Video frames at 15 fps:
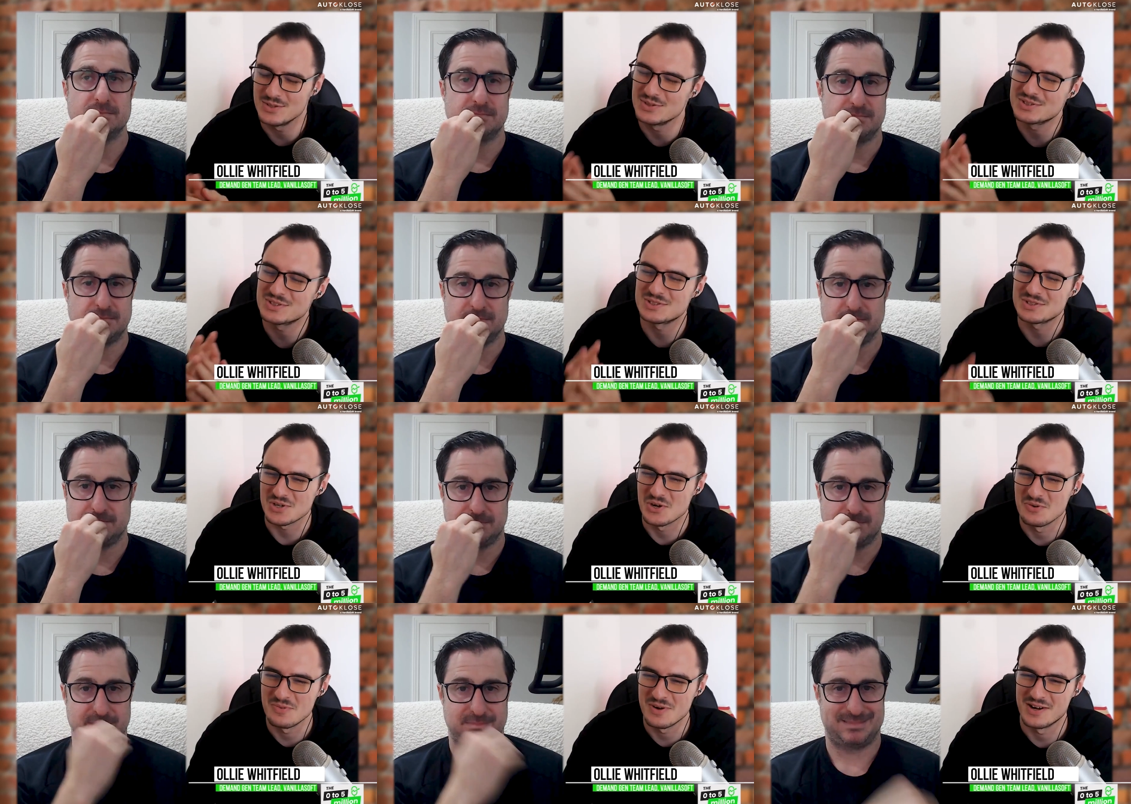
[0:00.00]
Speaker 1: you
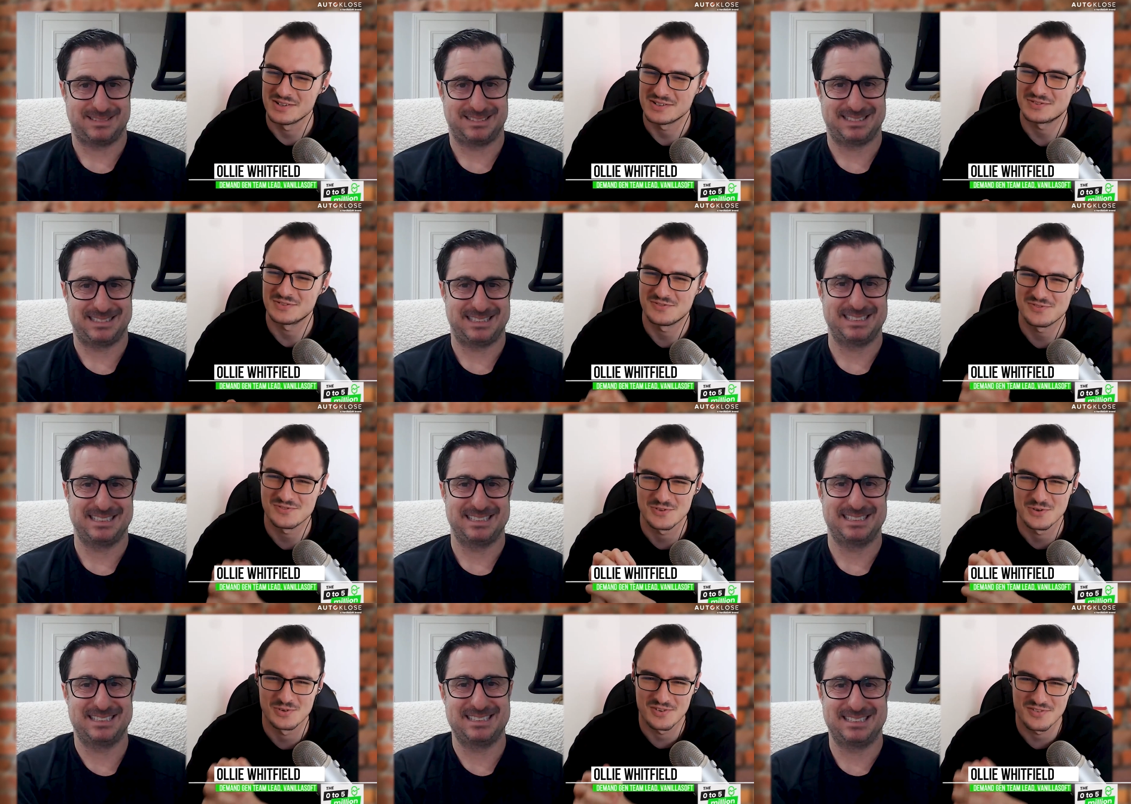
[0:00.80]
so much
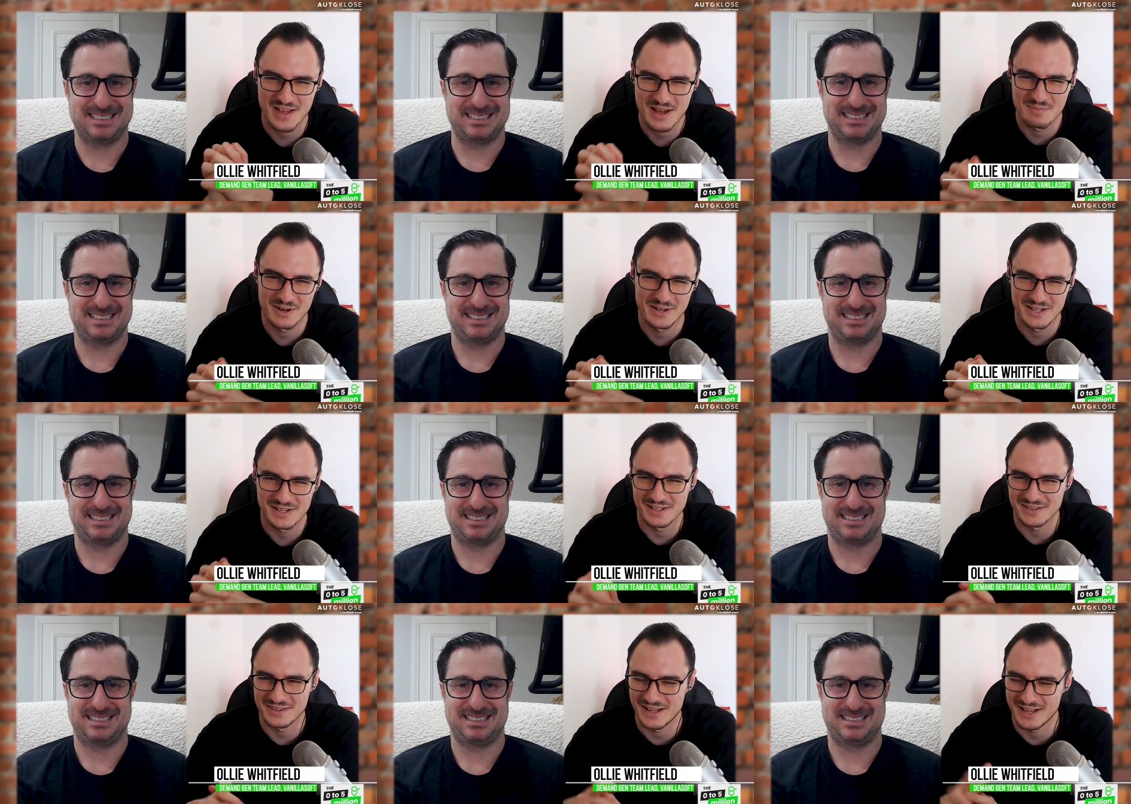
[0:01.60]
for all of that
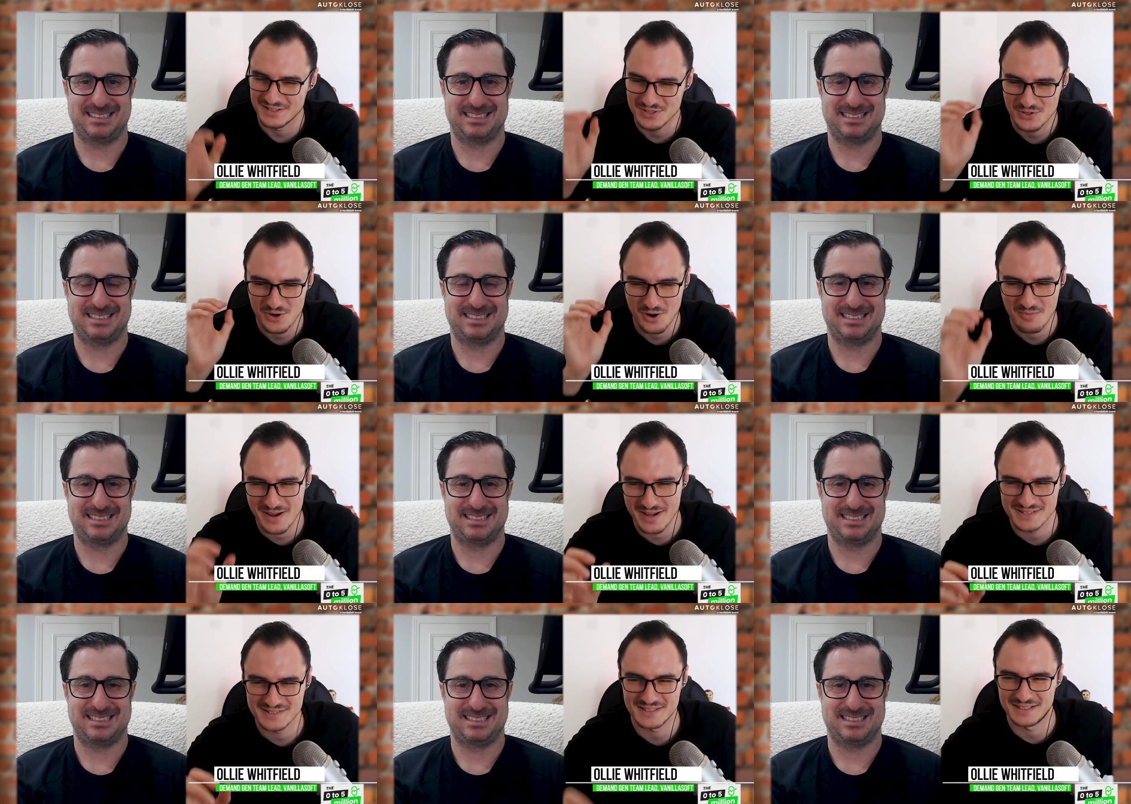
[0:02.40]
money. That you're
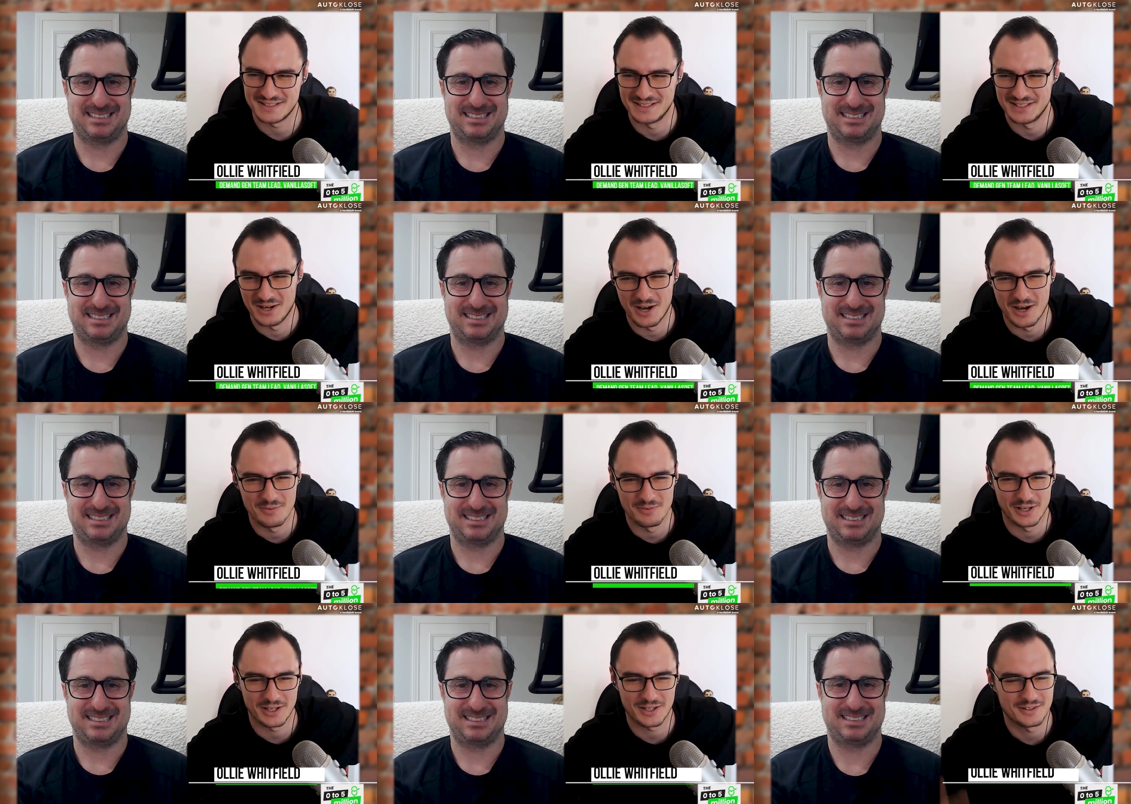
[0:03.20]
amazing. And I,
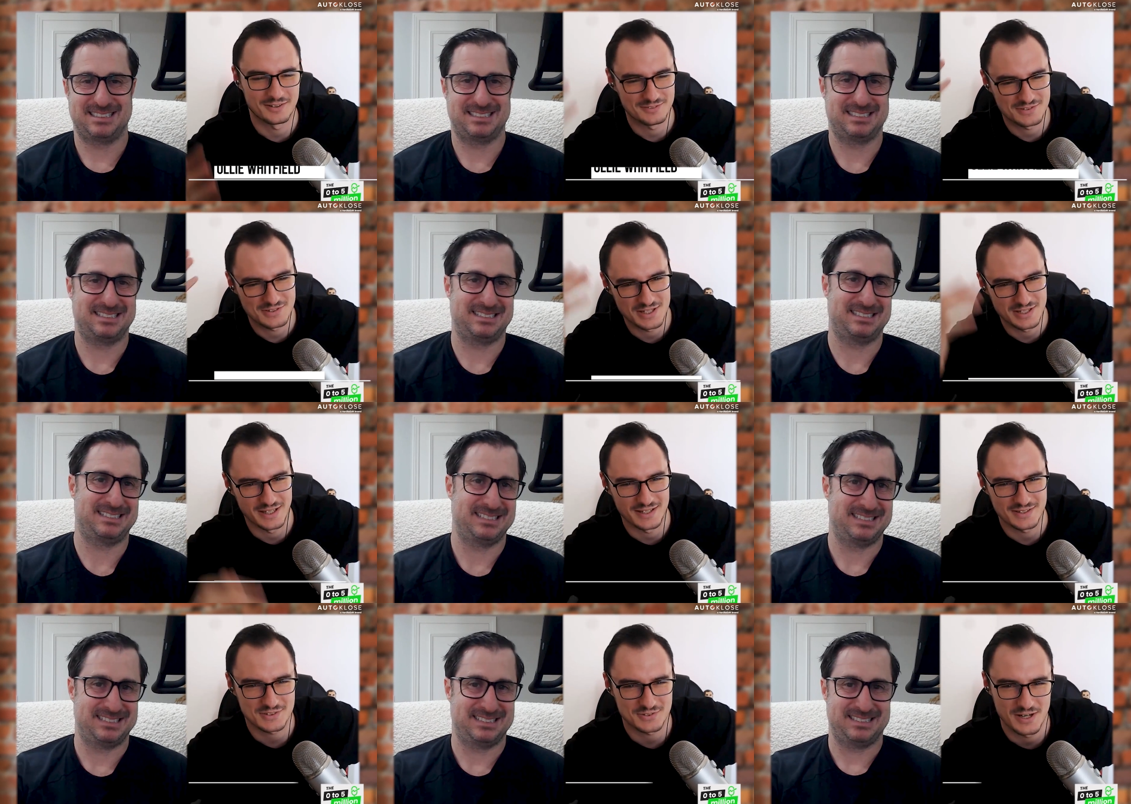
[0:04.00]
I'm like,
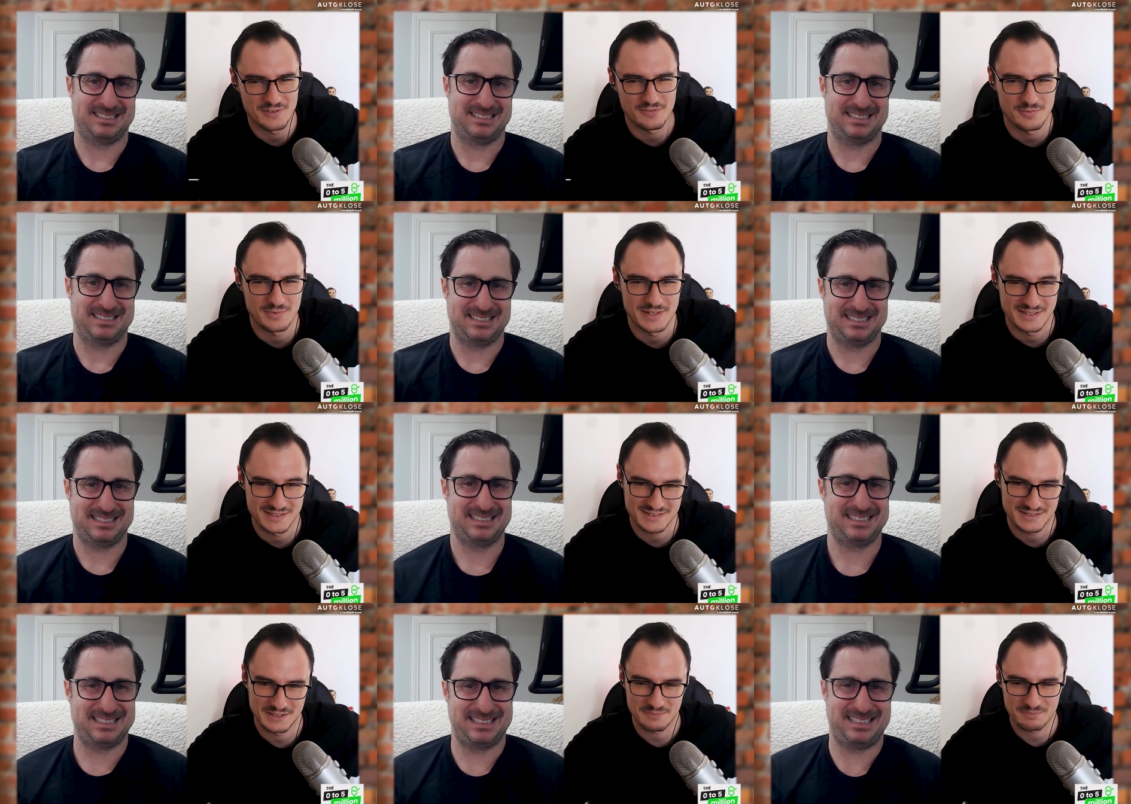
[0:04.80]
gee, that's great for me,
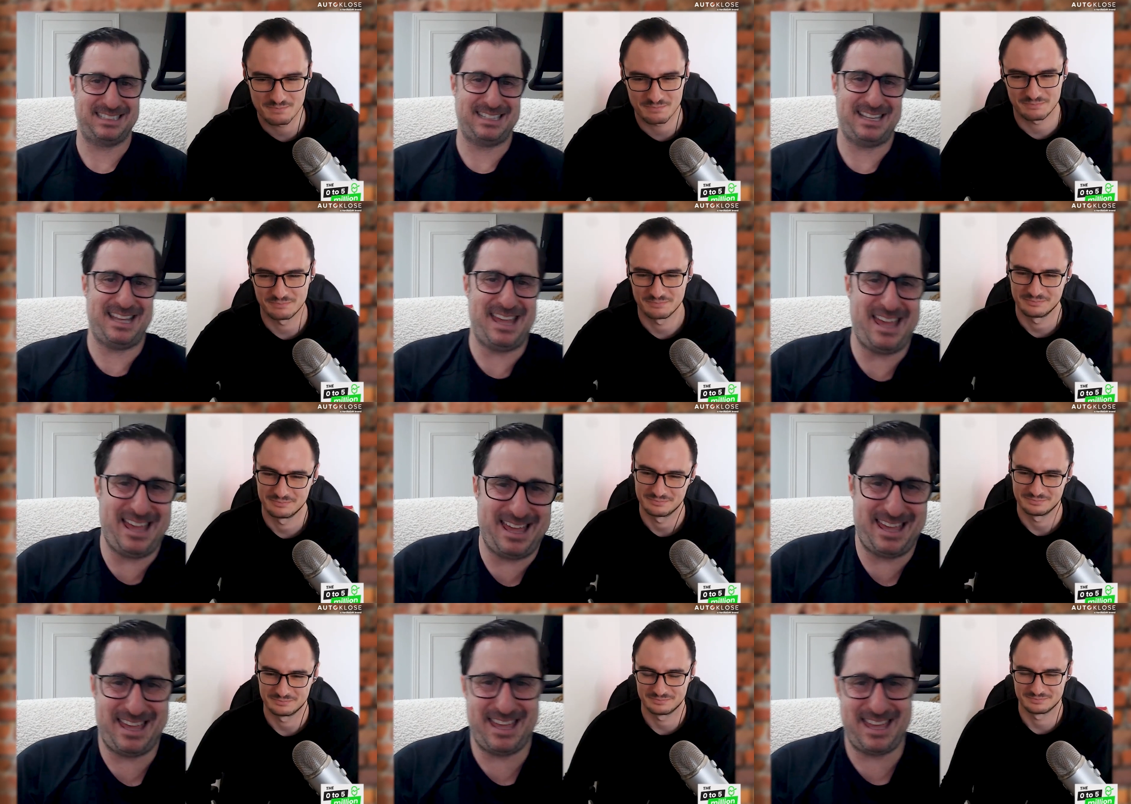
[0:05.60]
isn't
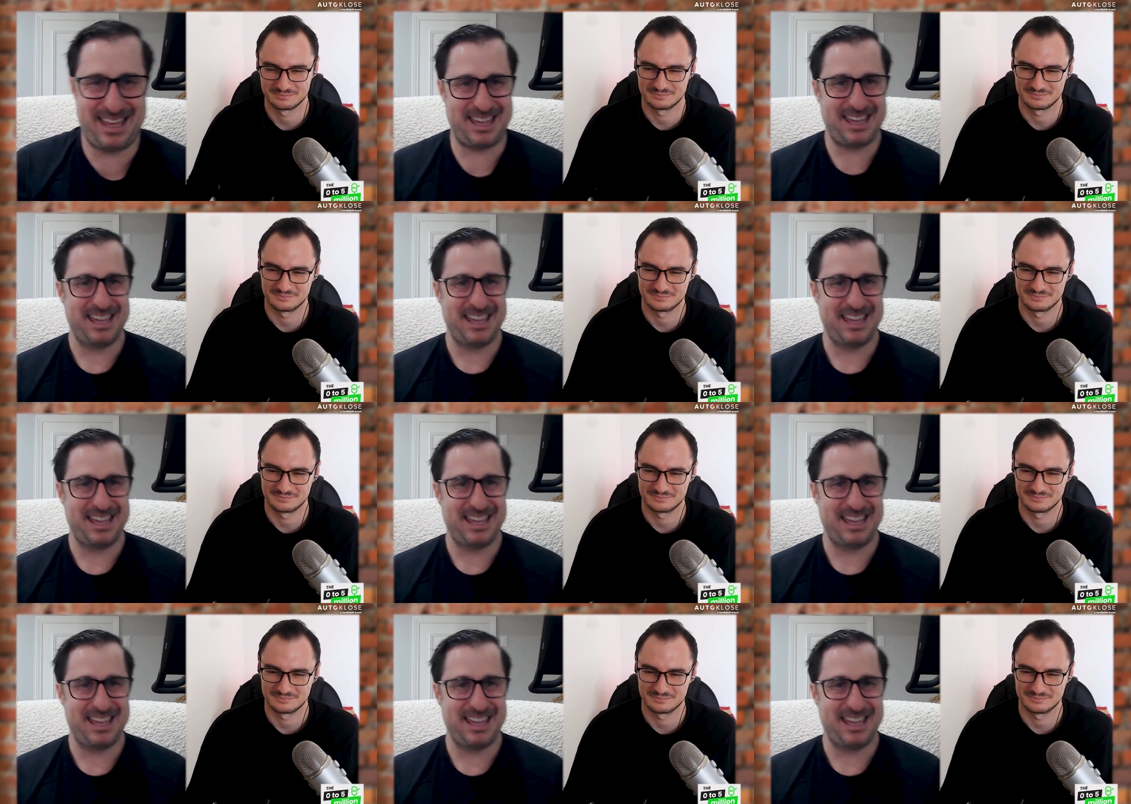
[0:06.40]
Speaker 2: it?